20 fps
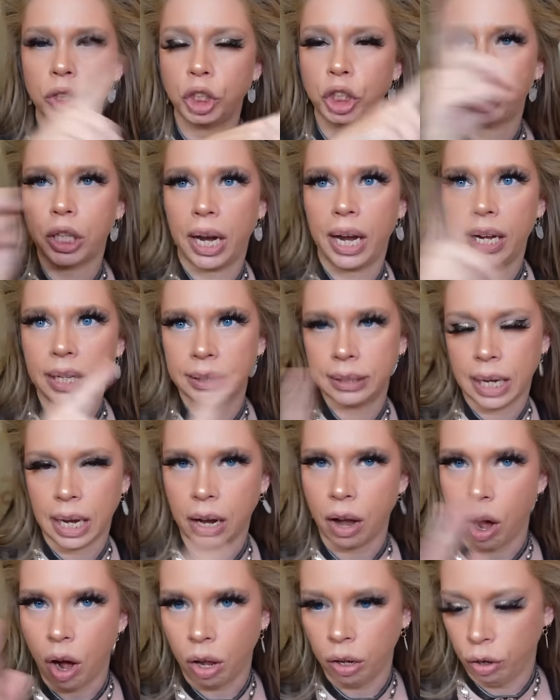shades
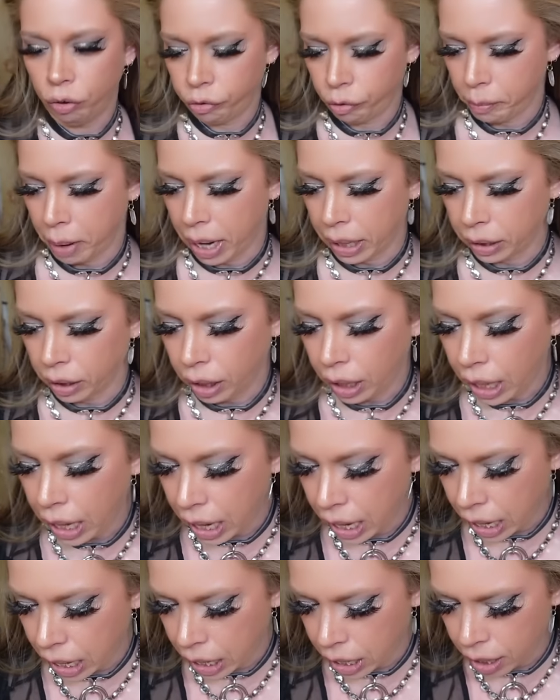like all over my
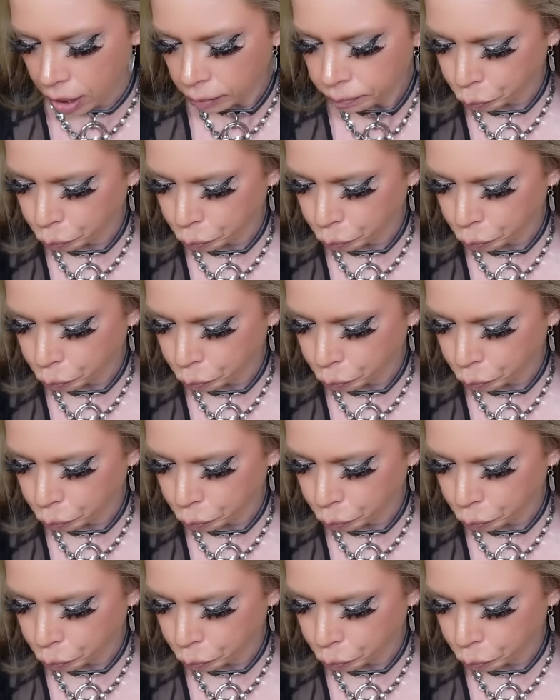lid.